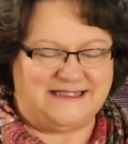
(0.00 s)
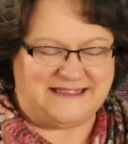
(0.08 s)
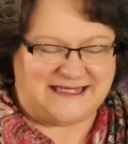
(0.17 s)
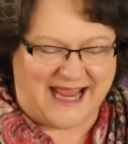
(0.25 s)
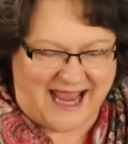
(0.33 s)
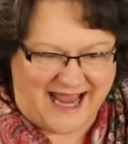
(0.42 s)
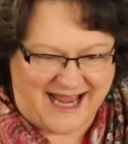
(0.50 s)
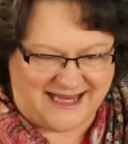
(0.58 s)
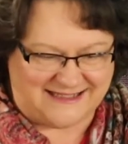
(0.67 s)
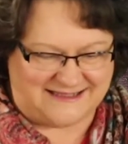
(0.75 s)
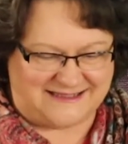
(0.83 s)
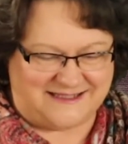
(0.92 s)

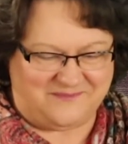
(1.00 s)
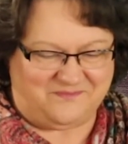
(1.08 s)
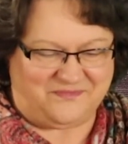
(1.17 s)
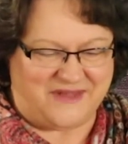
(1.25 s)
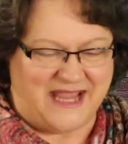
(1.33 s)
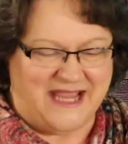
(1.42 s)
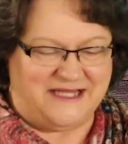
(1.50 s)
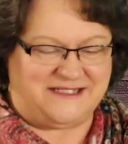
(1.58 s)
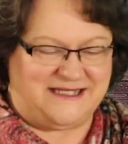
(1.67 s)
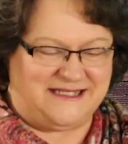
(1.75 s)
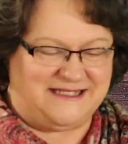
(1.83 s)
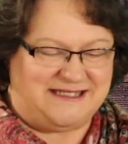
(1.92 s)
Taste.
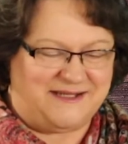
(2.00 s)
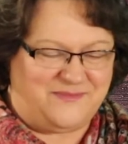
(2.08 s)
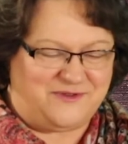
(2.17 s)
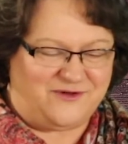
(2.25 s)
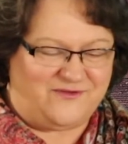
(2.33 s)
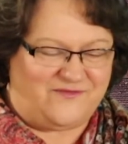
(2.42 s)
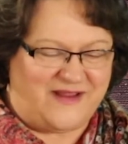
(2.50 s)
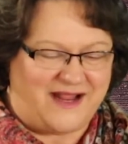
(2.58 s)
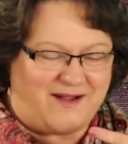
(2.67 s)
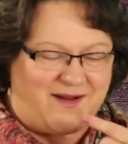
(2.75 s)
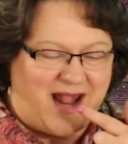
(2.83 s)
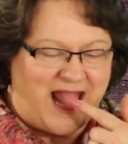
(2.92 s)
She dipped her
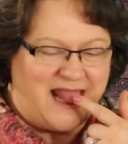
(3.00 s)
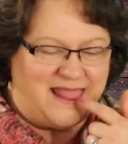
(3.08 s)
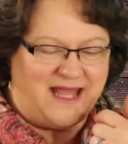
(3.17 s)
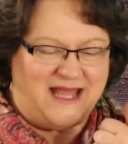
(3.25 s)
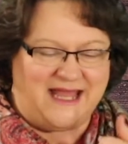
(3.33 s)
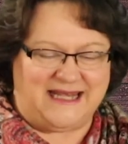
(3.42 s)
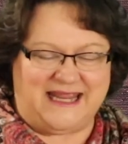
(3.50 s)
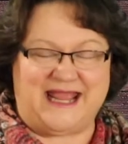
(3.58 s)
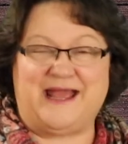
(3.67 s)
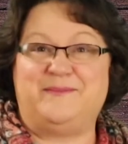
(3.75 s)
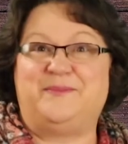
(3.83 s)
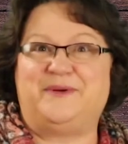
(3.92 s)
finger in the honey
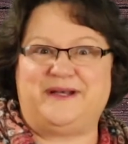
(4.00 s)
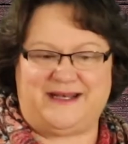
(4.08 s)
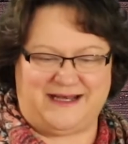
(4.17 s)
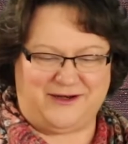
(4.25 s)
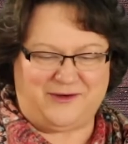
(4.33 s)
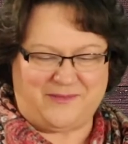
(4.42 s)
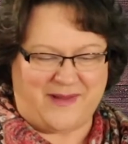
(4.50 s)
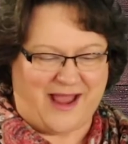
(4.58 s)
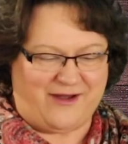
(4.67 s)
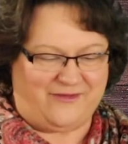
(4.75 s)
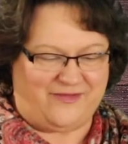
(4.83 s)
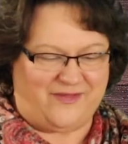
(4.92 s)
and put it in her
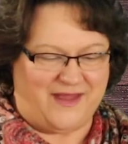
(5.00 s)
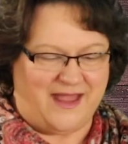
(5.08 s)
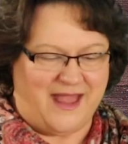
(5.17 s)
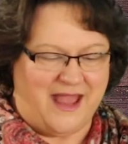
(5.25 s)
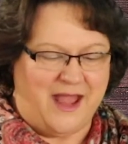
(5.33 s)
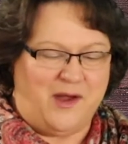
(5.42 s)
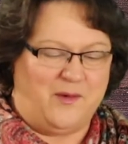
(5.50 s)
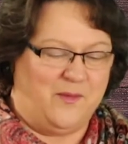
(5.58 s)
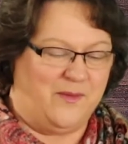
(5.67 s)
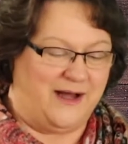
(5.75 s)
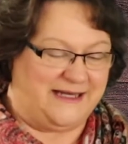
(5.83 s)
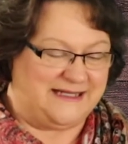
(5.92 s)
mouth.
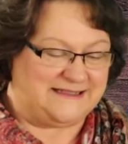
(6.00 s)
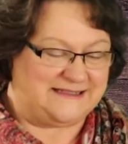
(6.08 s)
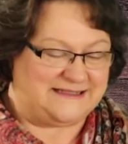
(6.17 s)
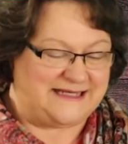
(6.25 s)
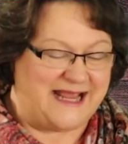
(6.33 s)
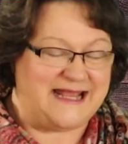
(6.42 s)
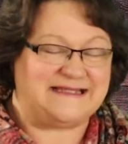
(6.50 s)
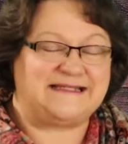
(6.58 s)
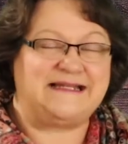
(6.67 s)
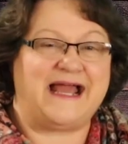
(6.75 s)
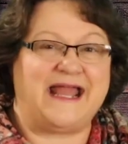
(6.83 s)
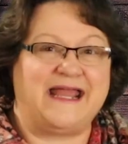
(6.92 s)
What does it taste
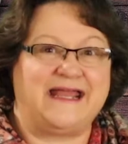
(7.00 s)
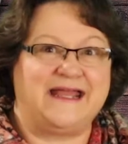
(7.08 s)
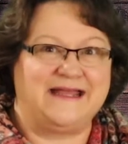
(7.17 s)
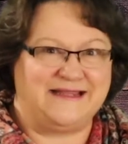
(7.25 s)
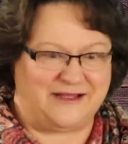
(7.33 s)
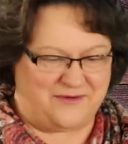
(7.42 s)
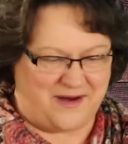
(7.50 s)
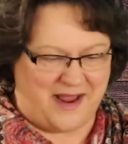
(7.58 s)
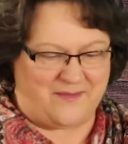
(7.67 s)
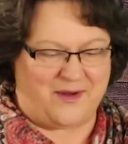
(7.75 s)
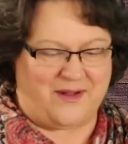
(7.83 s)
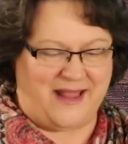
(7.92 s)
like? The
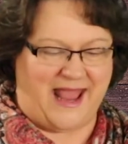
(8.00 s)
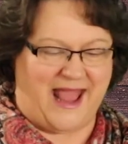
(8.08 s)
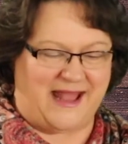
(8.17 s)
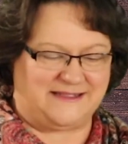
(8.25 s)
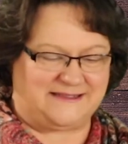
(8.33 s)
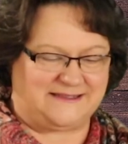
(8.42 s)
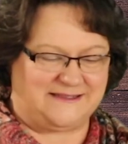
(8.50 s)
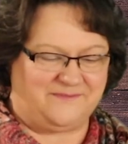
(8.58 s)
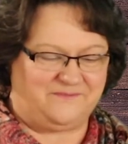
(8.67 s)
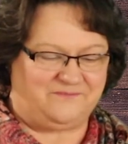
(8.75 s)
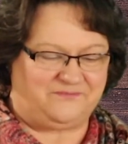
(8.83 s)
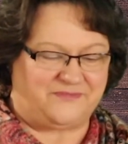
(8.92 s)
grandma asked.
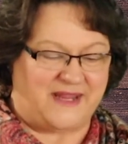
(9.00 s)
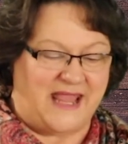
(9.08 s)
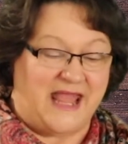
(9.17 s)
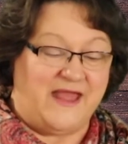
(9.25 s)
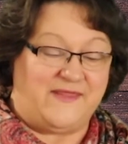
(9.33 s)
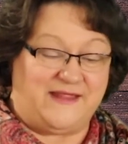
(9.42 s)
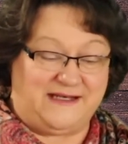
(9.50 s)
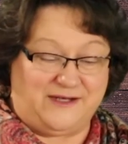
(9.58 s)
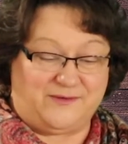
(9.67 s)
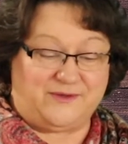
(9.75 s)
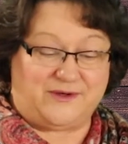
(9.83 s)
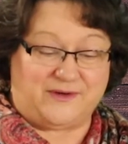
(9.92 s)
The
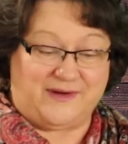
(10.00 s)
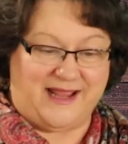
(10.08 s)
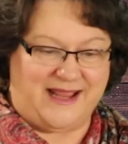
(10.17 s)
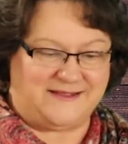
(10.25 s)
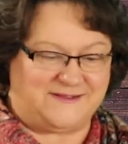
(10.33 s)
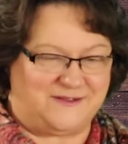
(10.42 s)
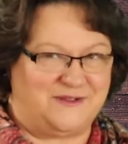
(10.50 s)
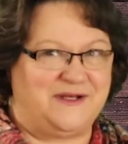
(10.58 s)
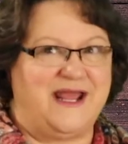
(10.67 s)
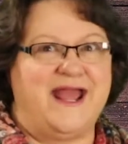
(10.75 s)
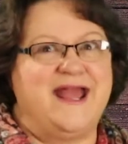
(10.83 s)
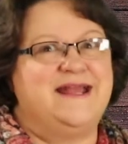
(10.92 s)
little girl answered,
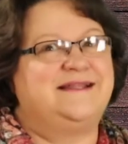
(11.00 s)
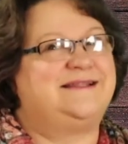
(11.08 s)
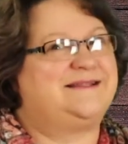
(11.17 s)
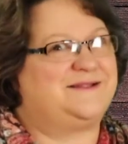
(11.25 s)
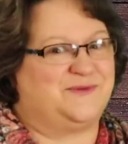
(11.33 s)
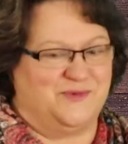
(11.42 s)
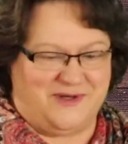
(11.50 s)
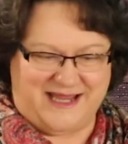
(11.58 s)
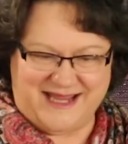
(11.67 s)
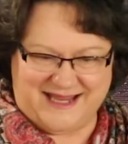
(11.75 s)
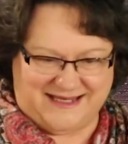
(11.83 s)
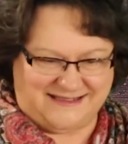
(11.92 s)

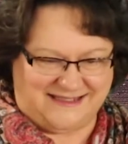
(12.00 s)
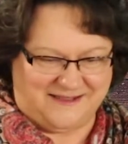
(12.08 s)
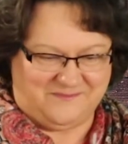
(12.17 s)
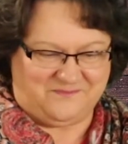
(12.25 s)
sweet.